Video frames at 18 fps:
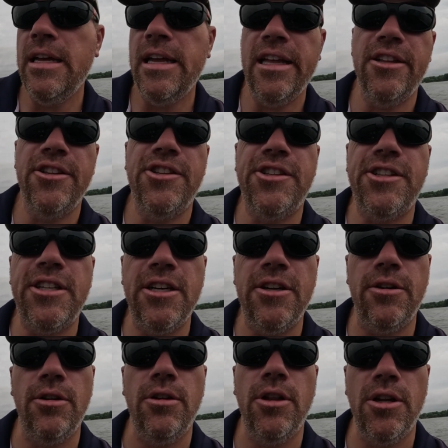it
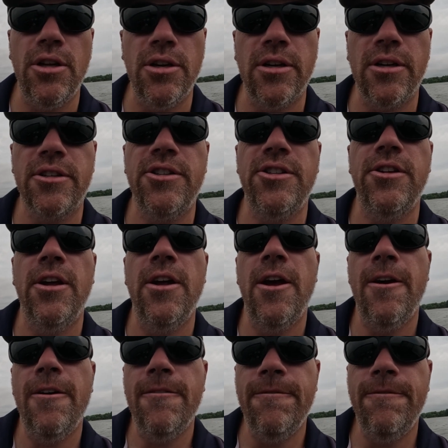still looks
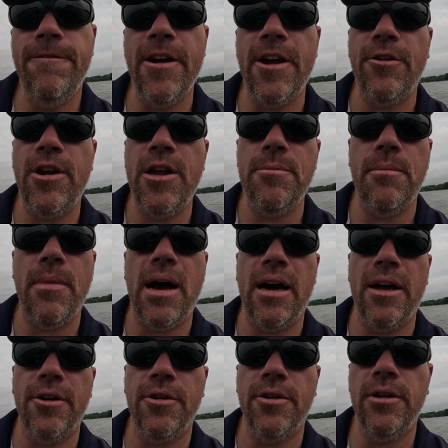very
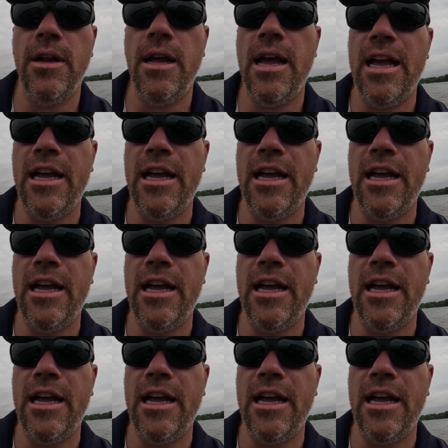modern